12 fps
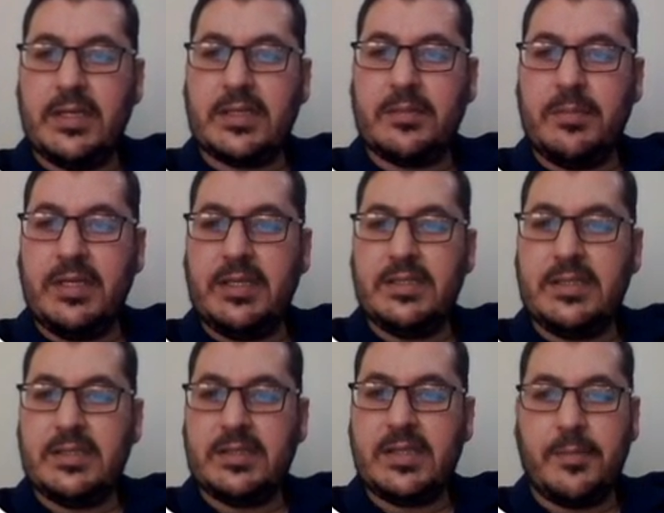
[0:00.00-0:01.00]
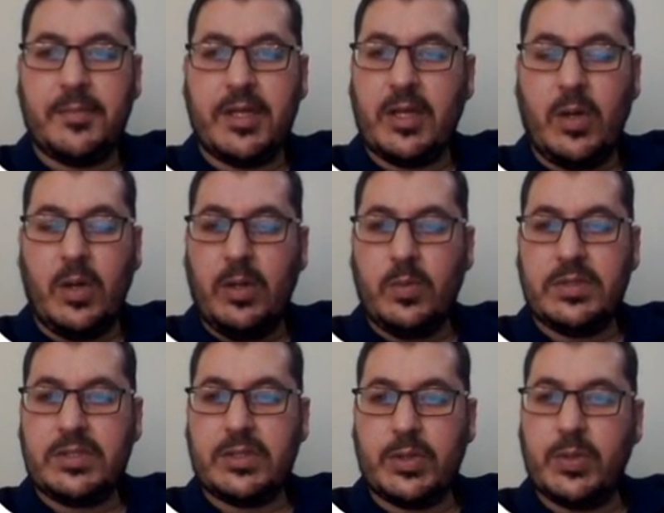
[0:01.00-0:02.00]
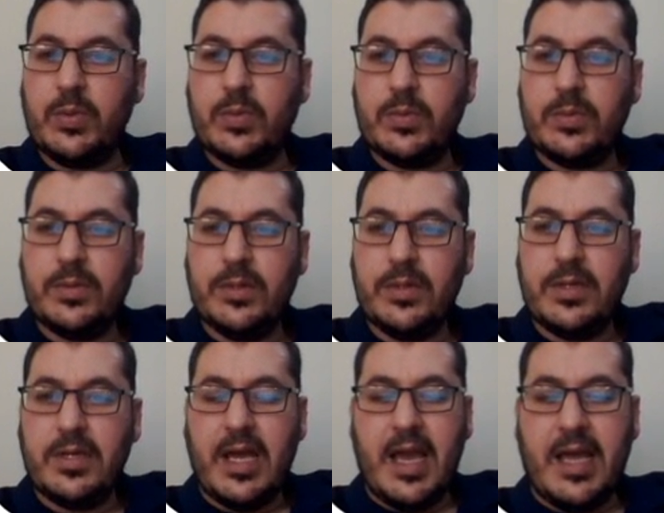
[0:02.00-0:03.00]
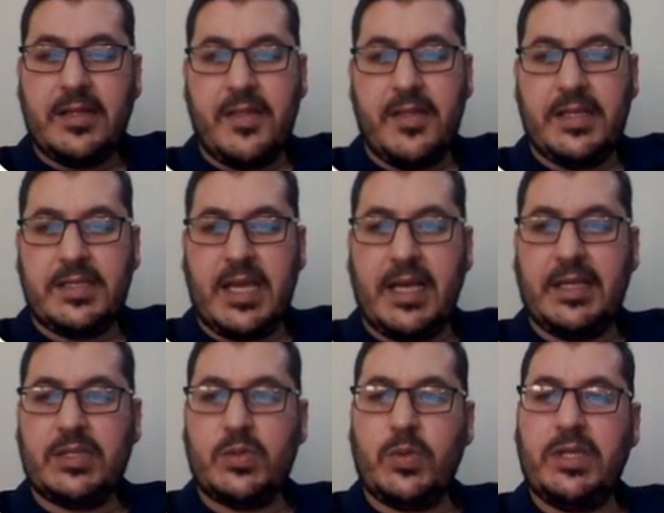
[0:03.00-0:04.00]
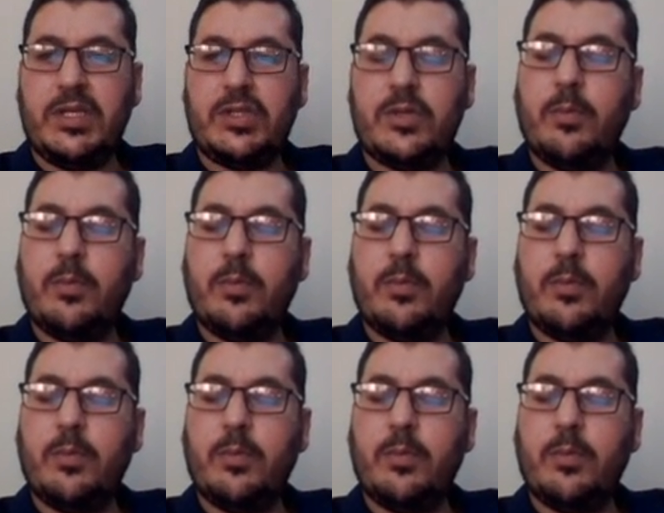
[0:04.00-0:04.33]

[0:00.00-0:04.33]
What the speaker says: it means something always true. And in this case, we need